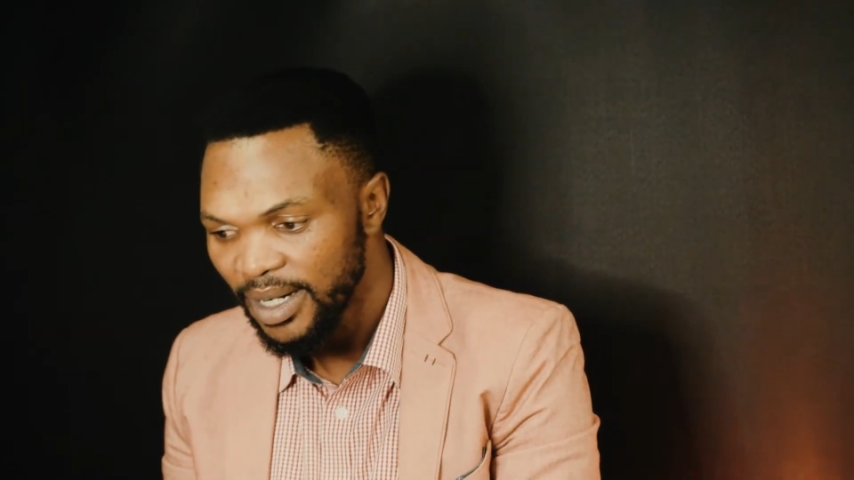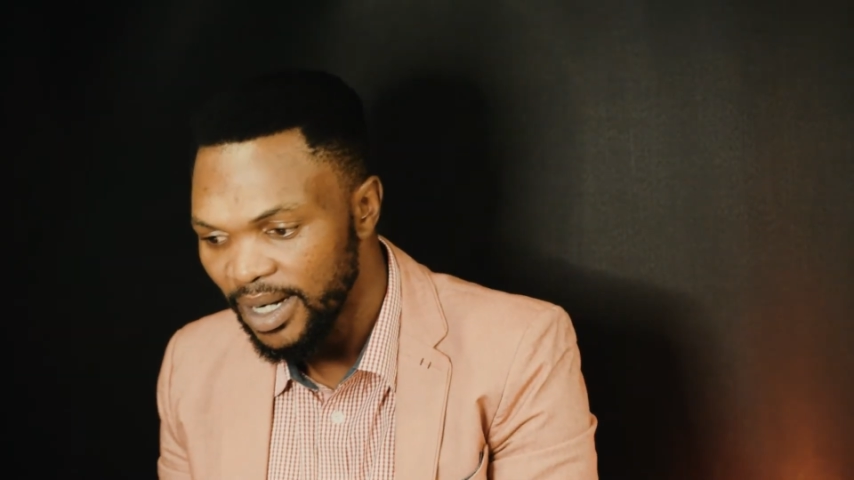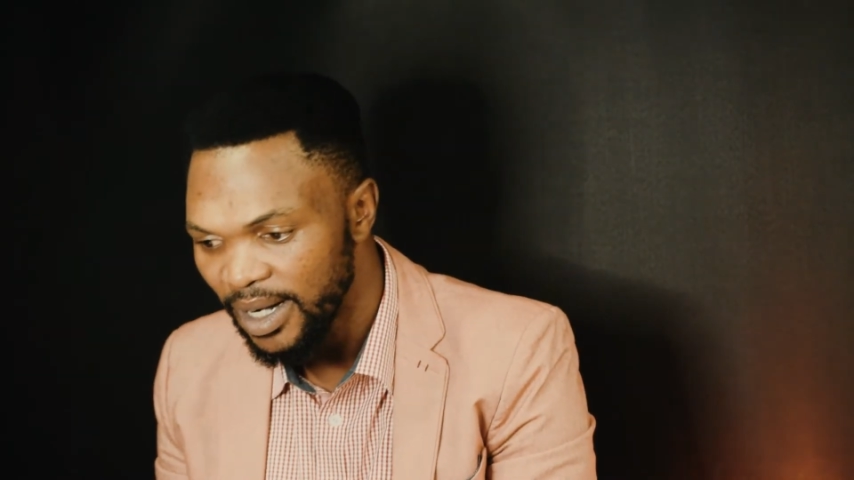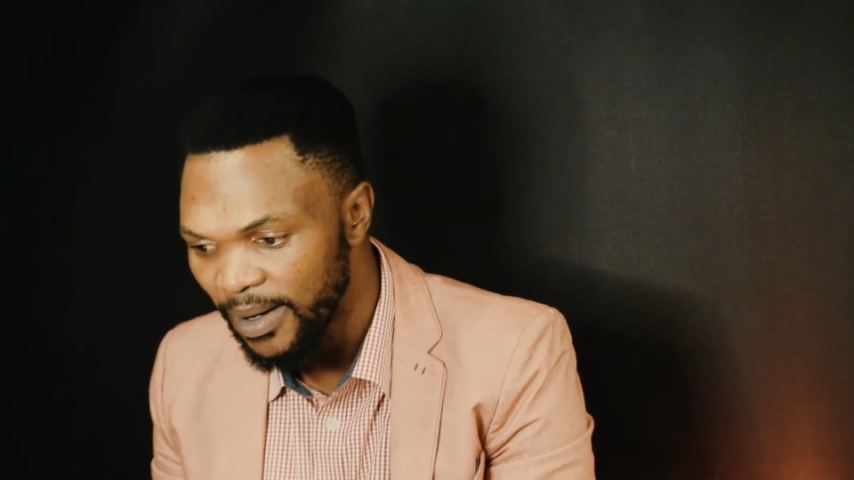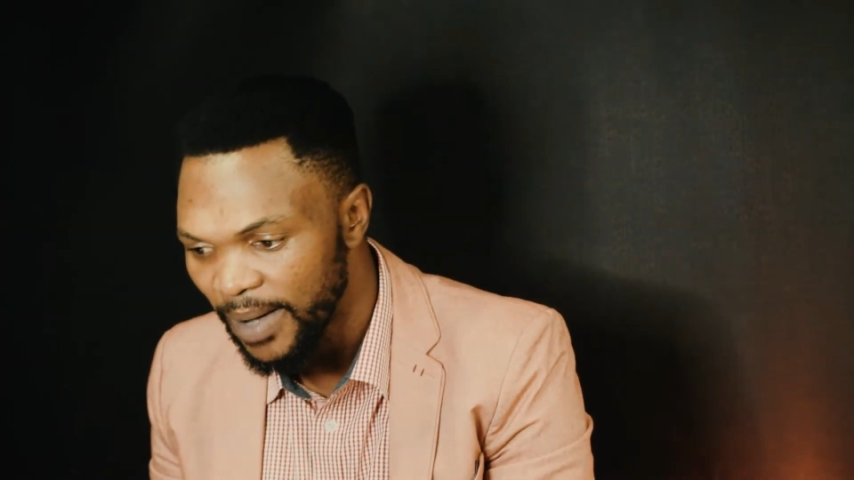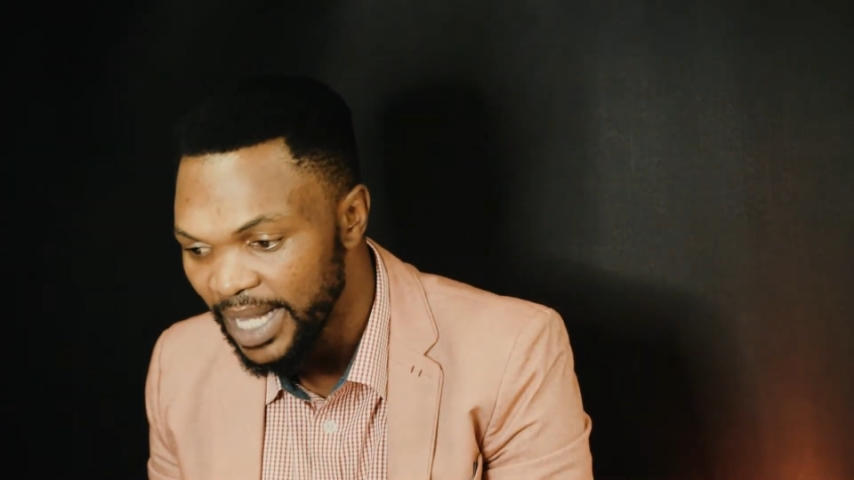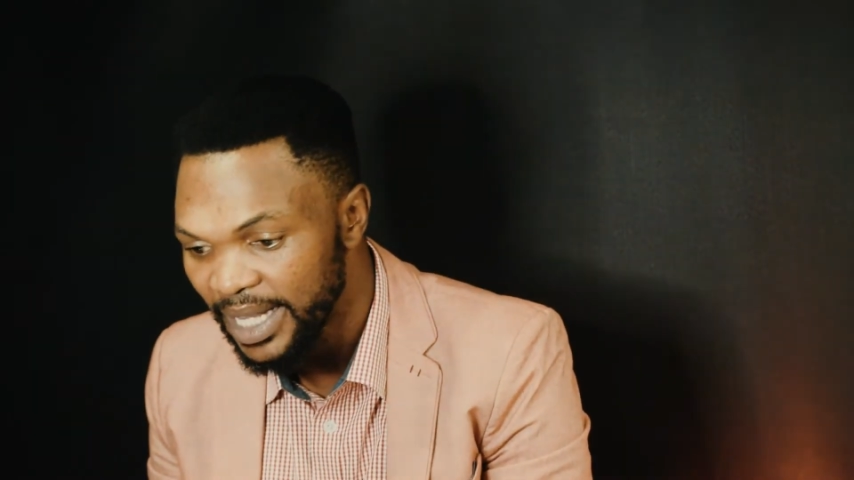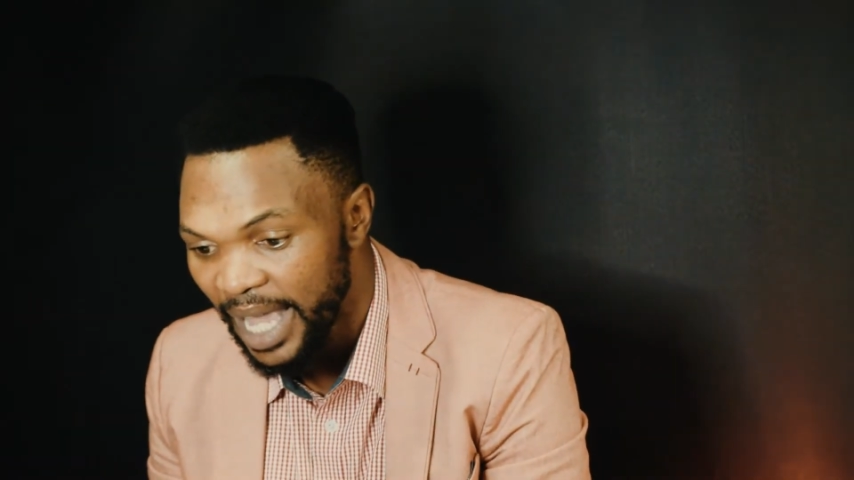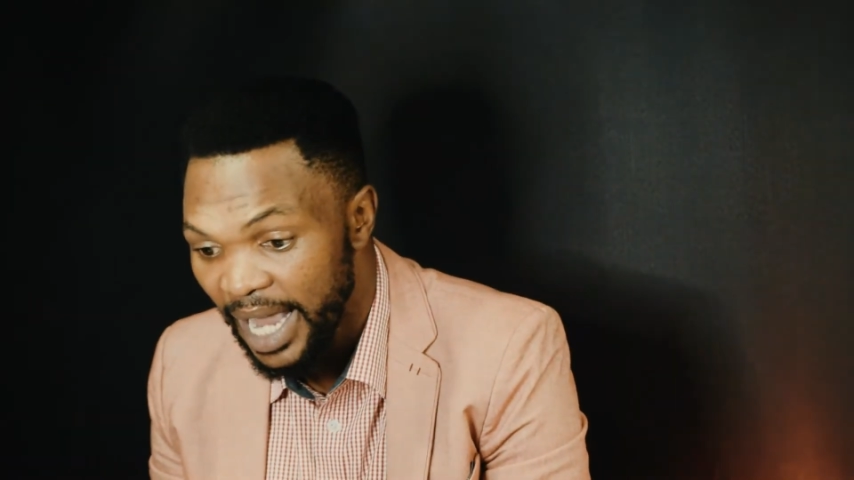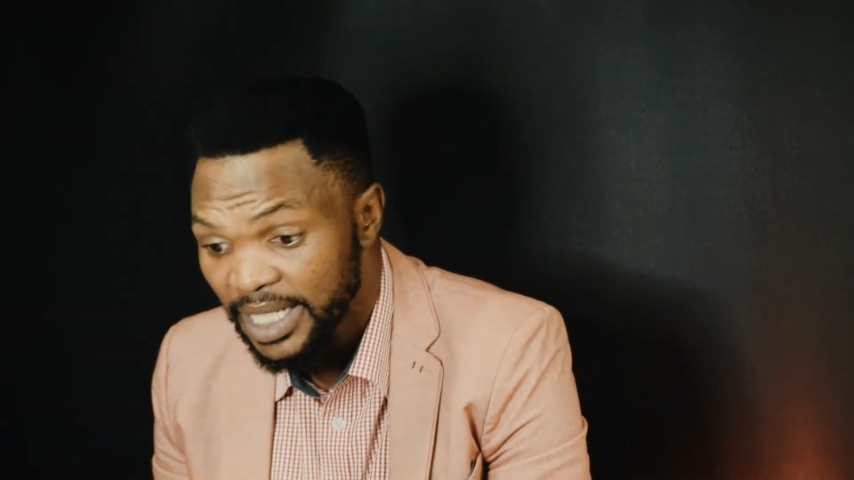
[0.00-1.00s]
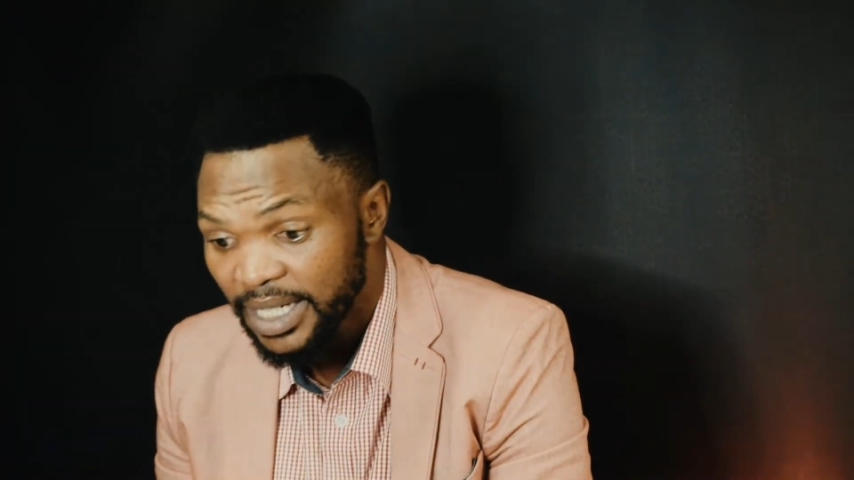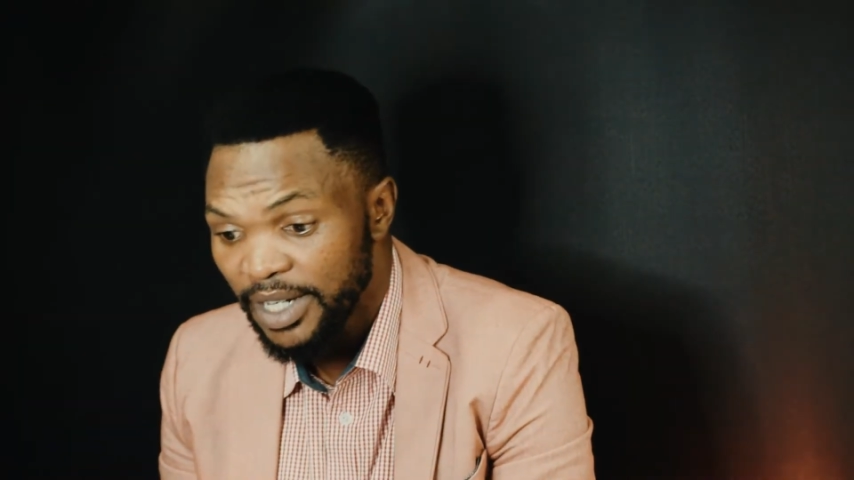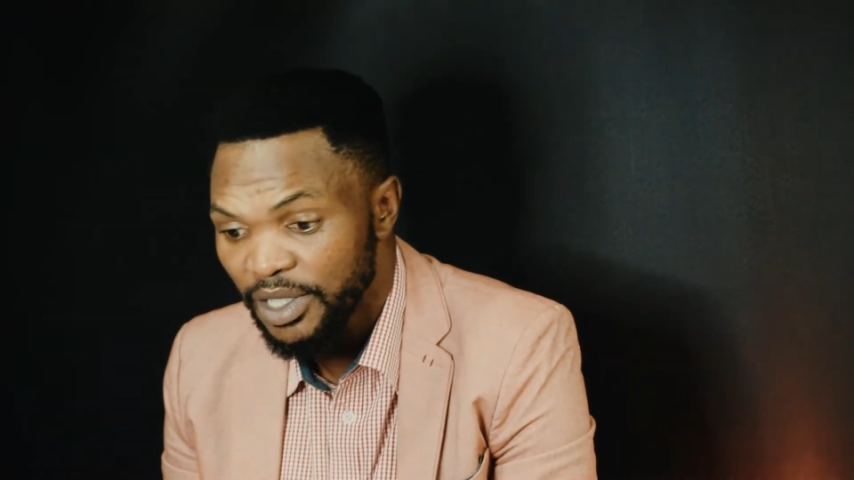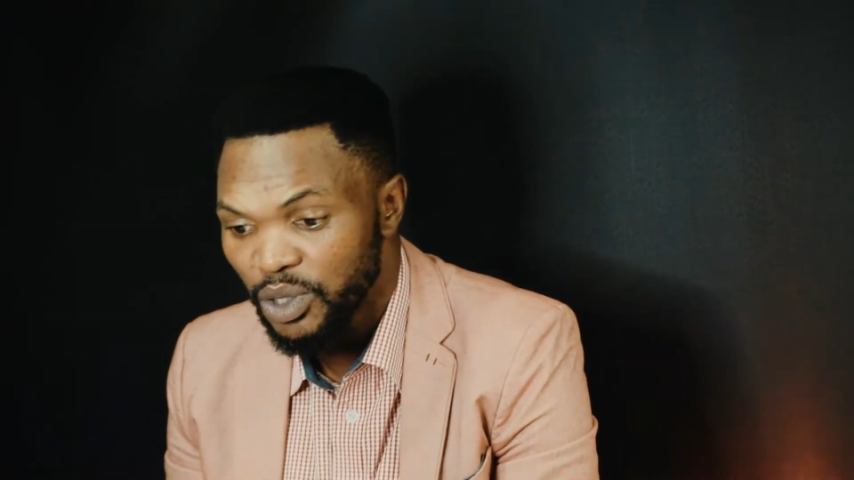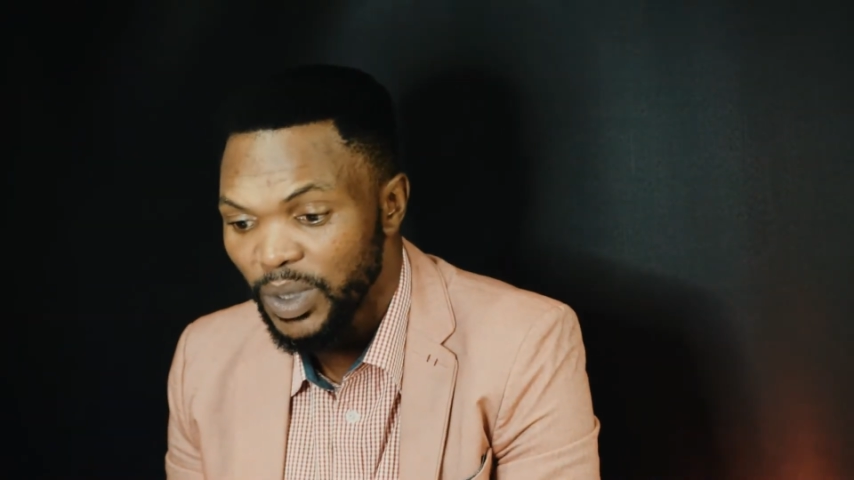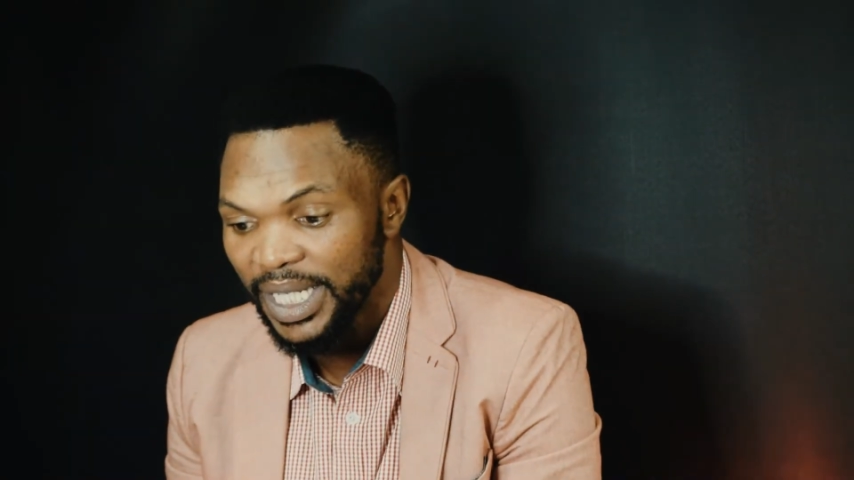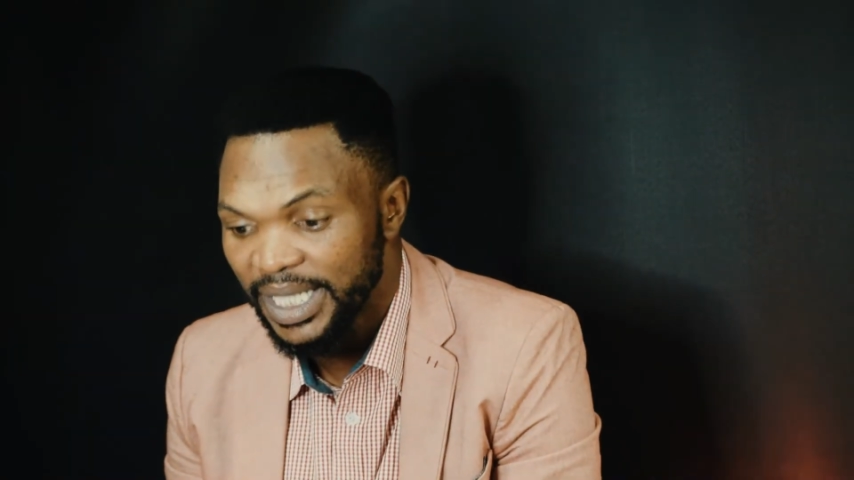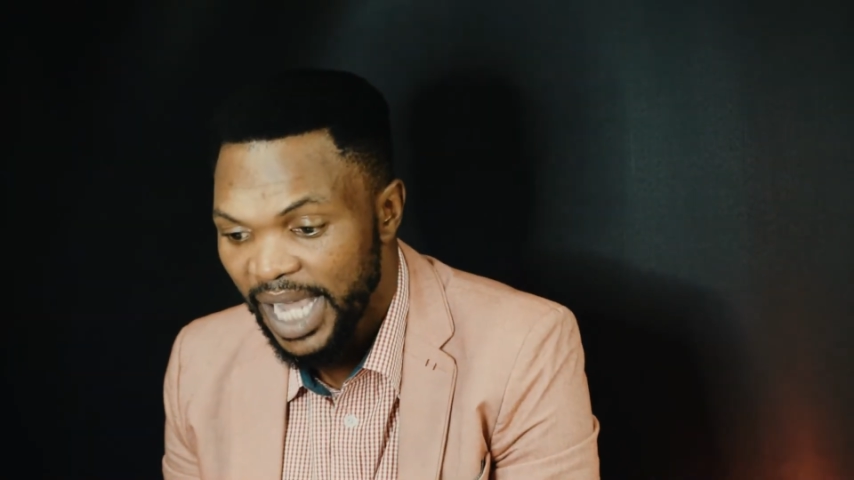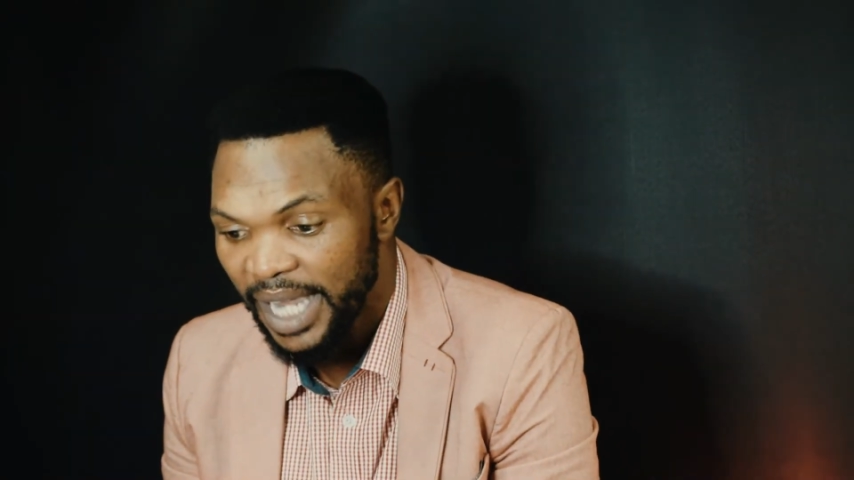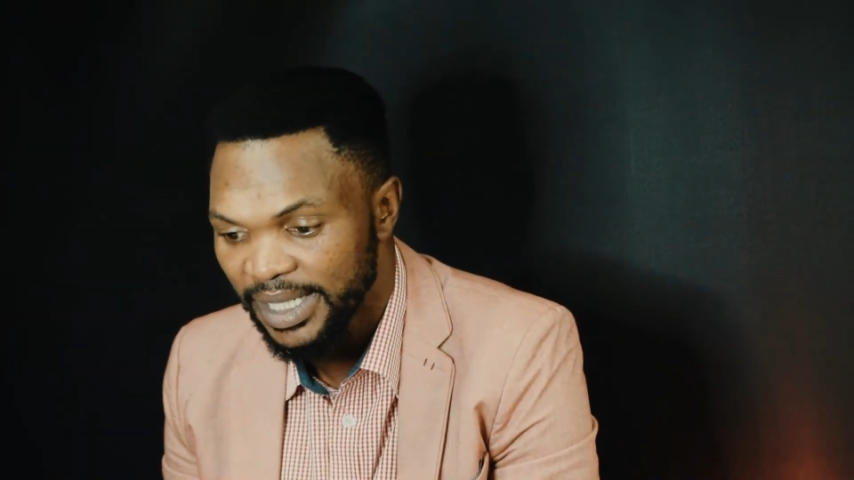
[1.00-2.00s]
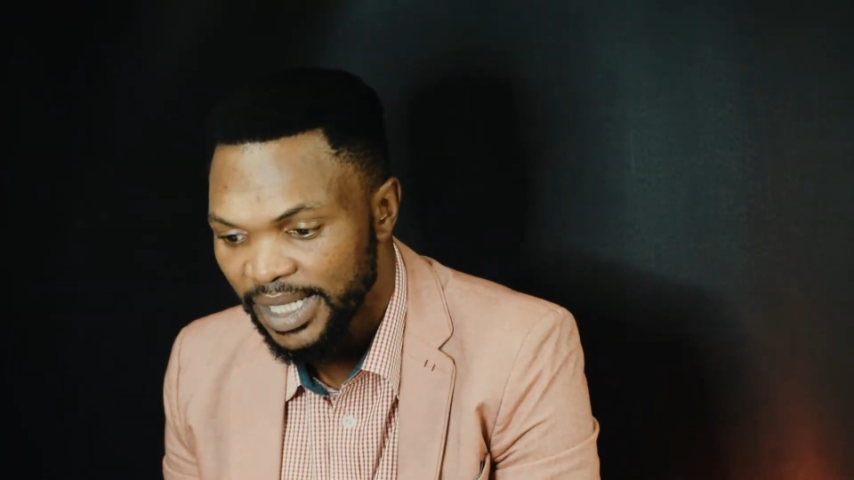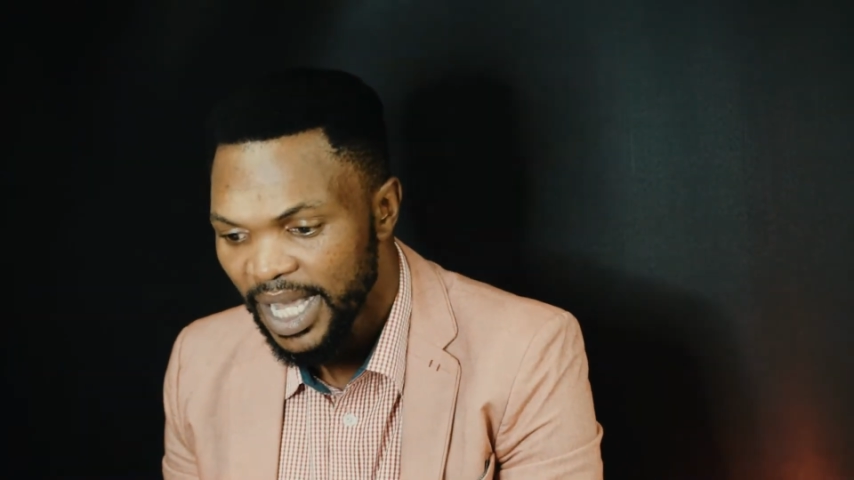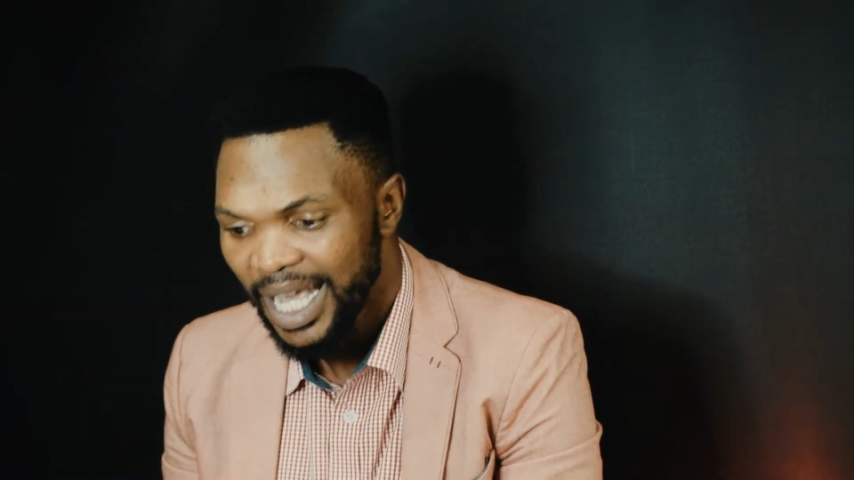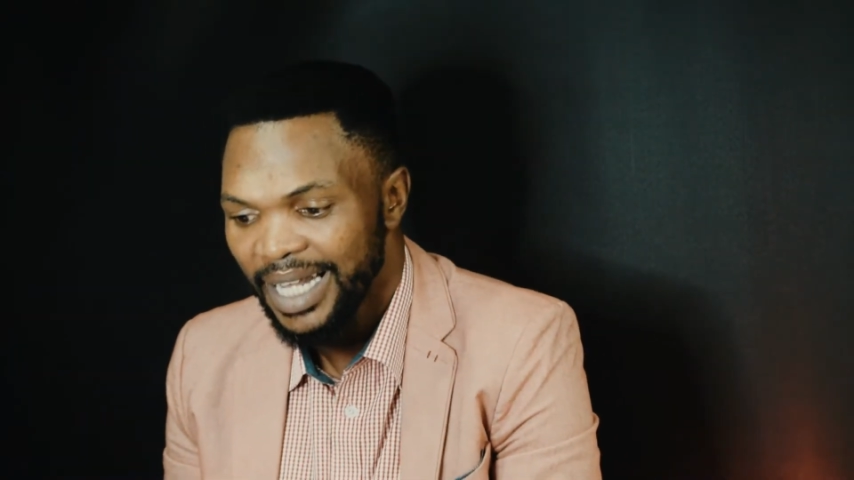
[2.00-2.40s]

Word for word: uh, at the entrance to the tent,